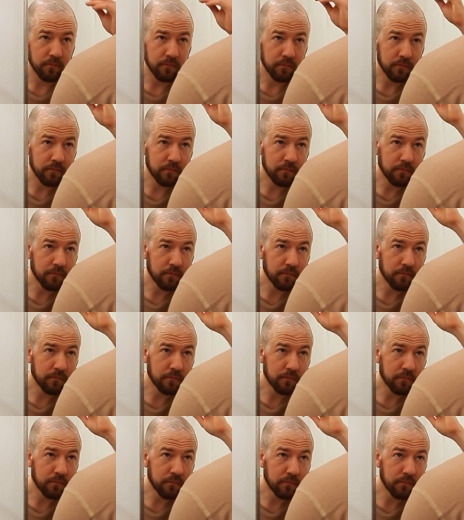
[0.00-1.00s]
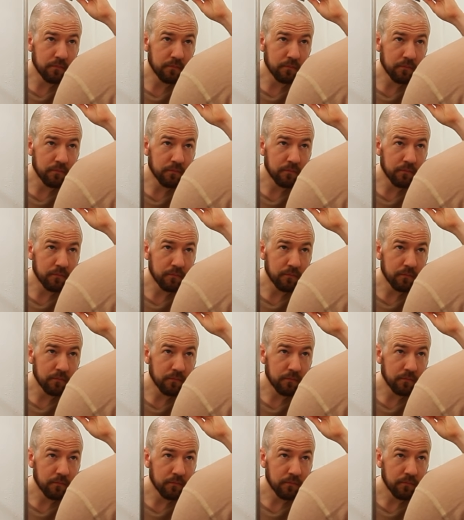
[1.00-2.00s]

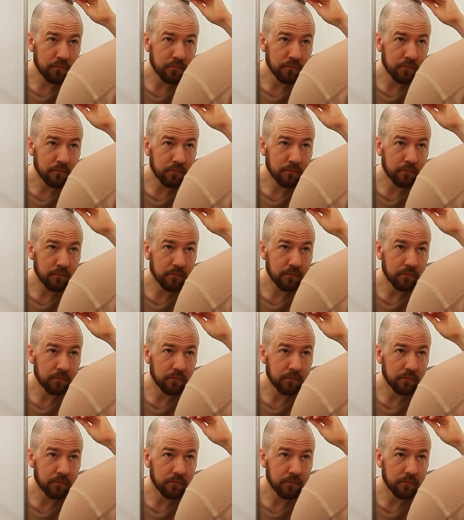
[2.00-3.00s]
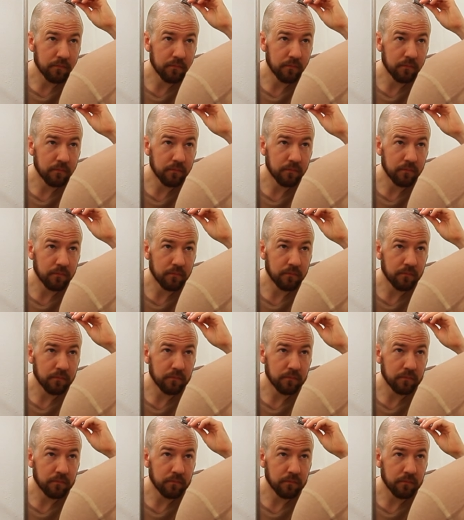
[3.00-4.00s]

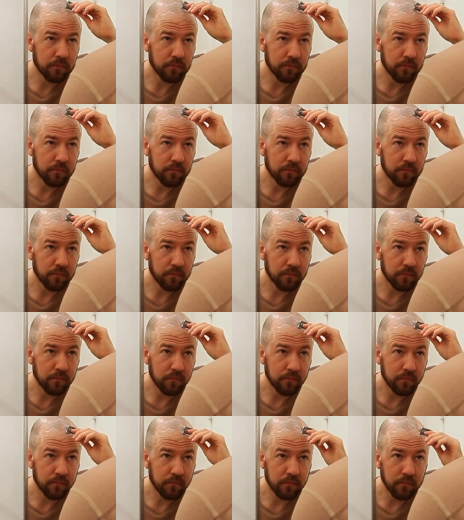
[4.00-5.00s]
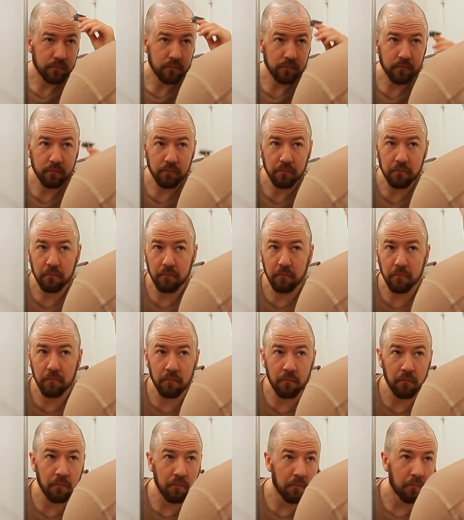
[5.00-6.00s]

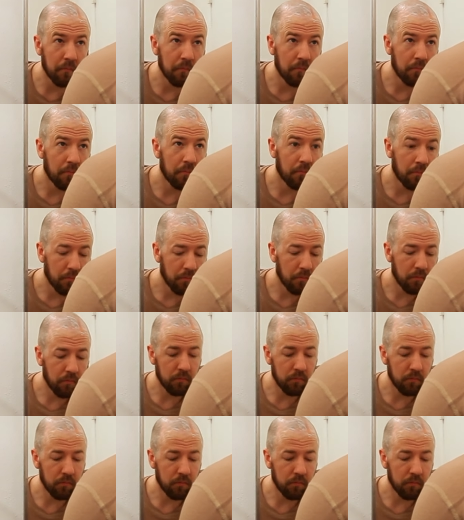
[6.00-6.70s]
[no speech]